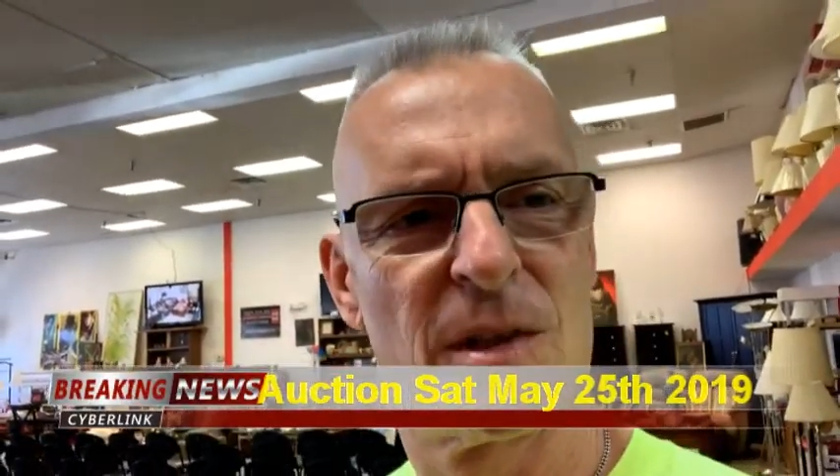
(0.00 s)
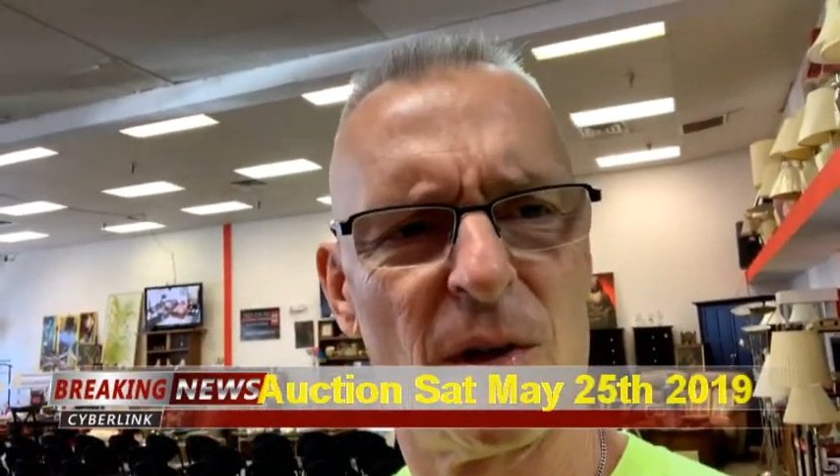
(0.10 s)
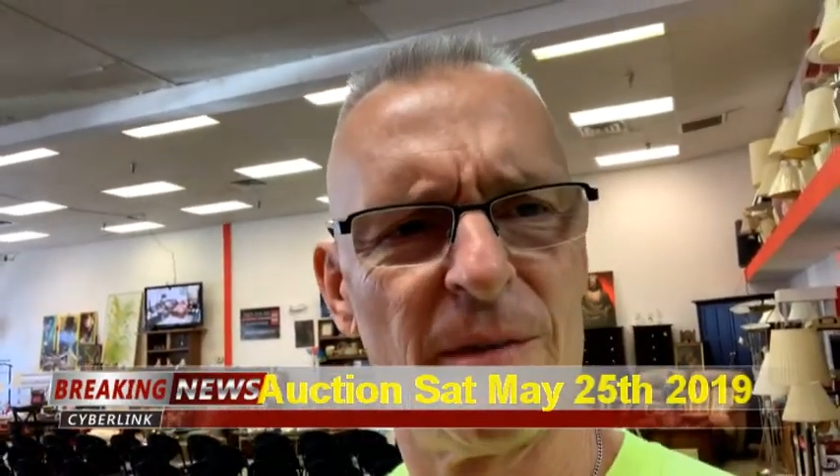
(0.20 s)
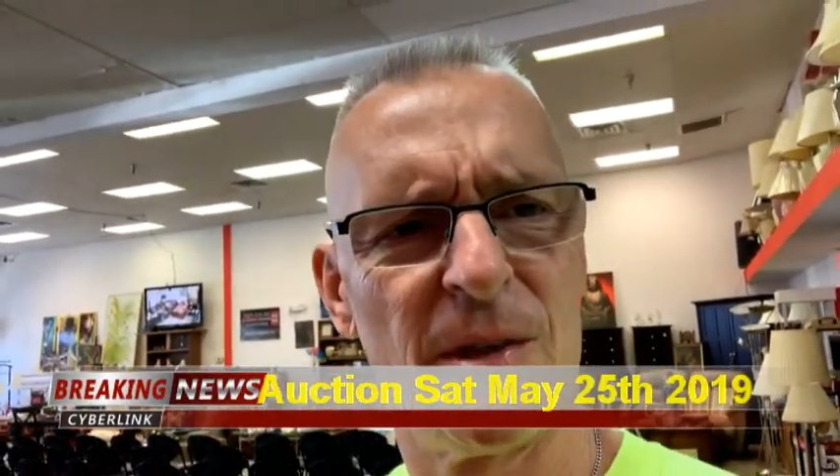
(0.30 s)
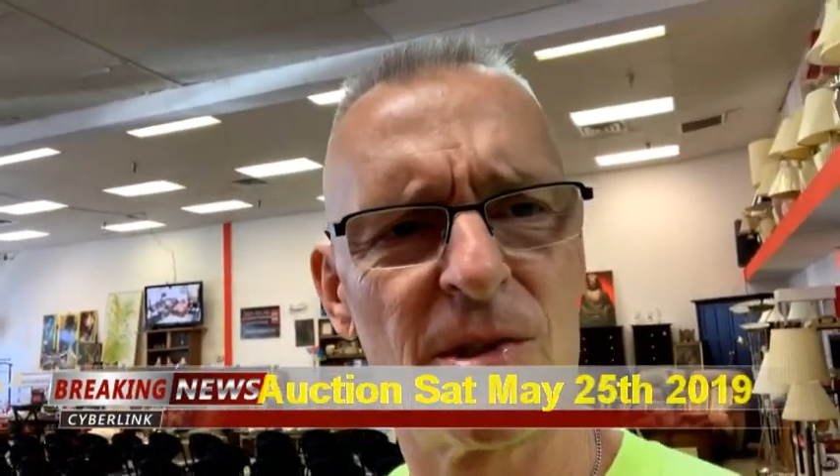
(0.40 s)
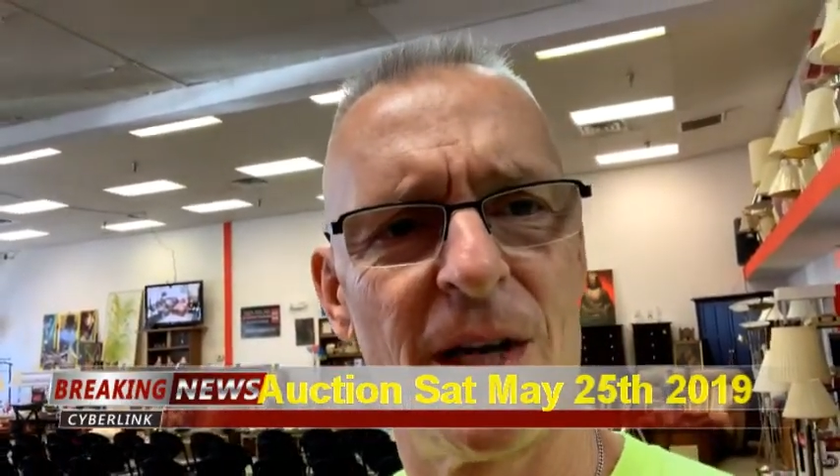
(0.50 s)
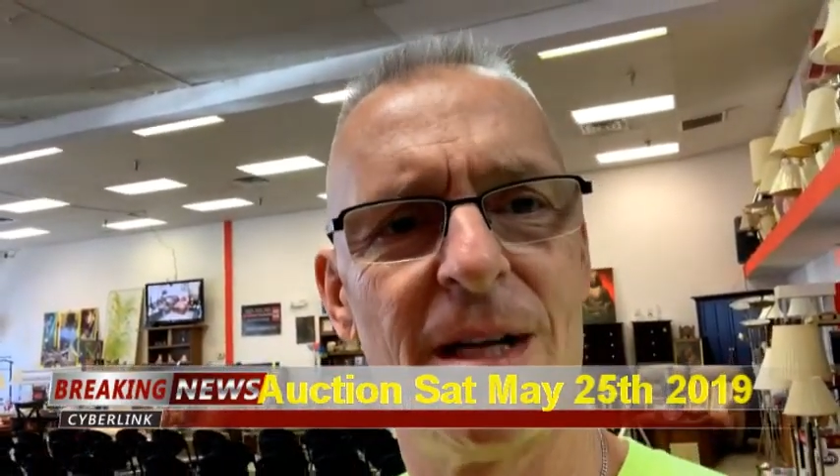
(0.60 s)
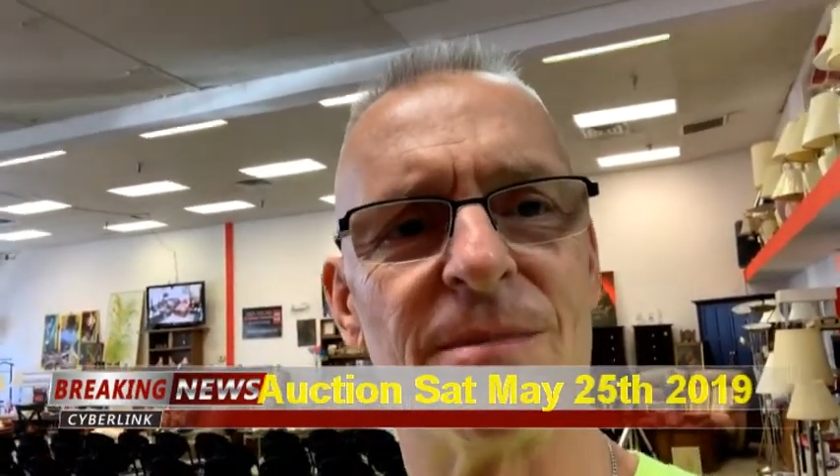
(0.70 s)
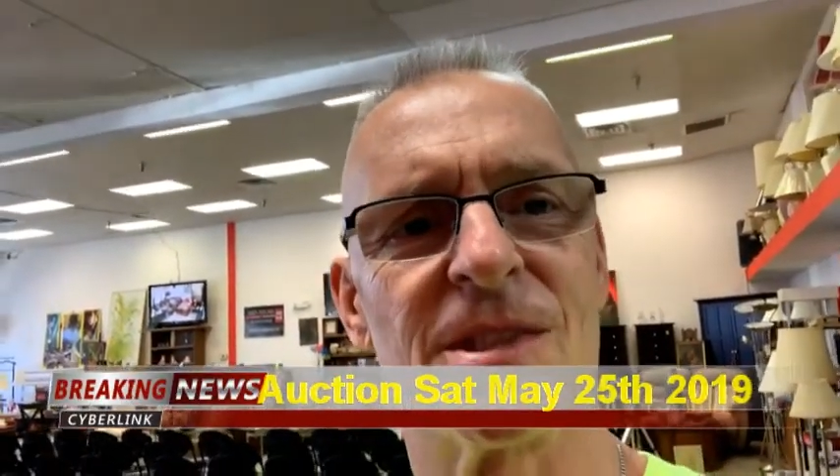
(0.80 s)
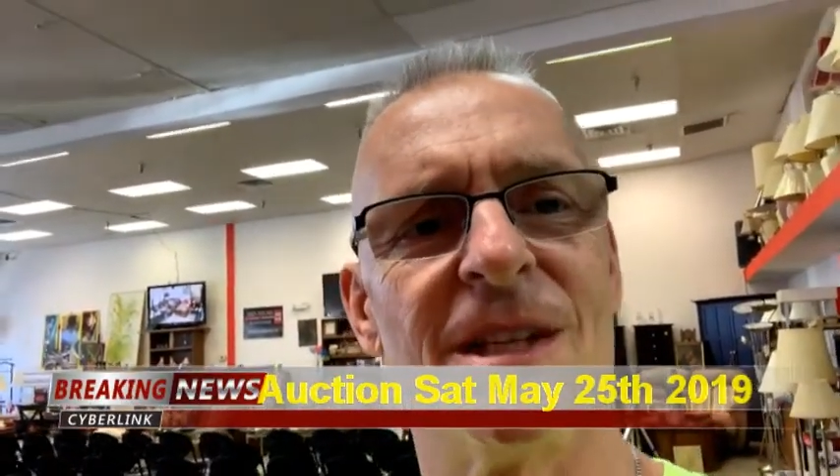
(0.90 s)
It's going to be an
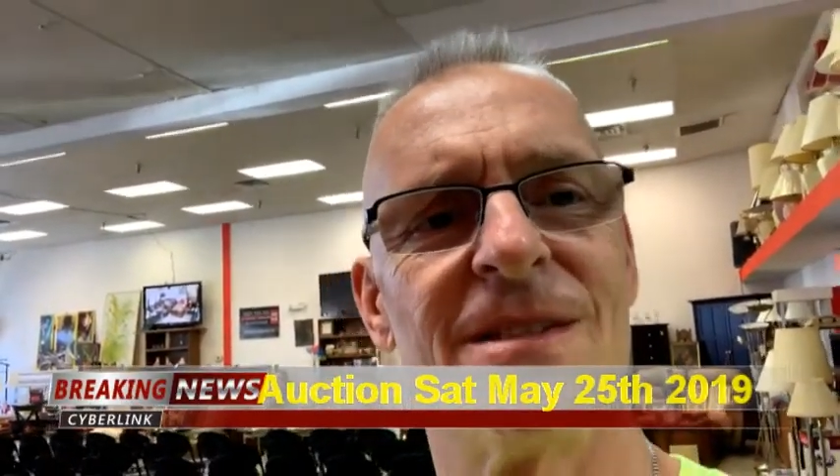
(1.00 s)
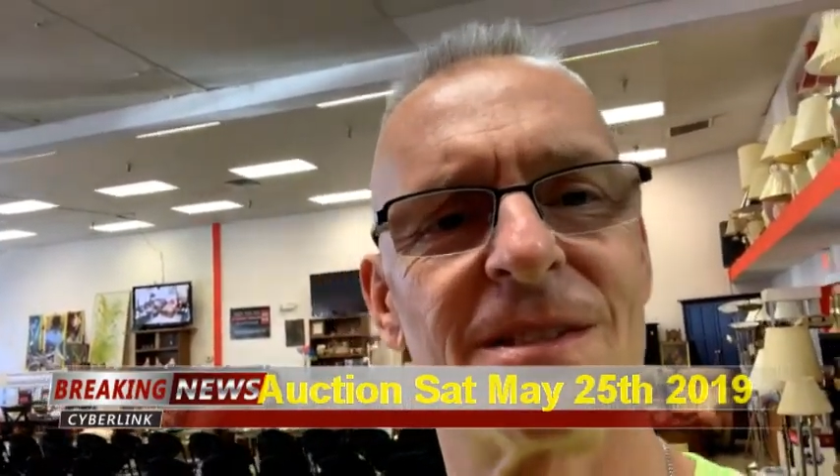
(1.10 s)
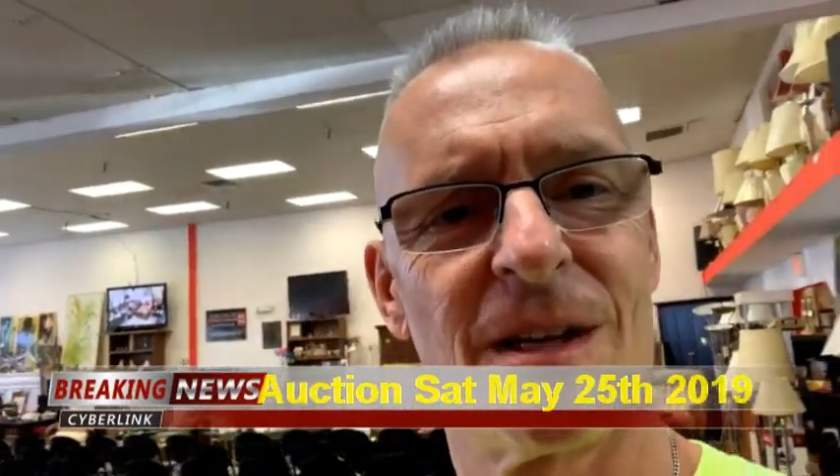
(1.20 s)
awesome weekend.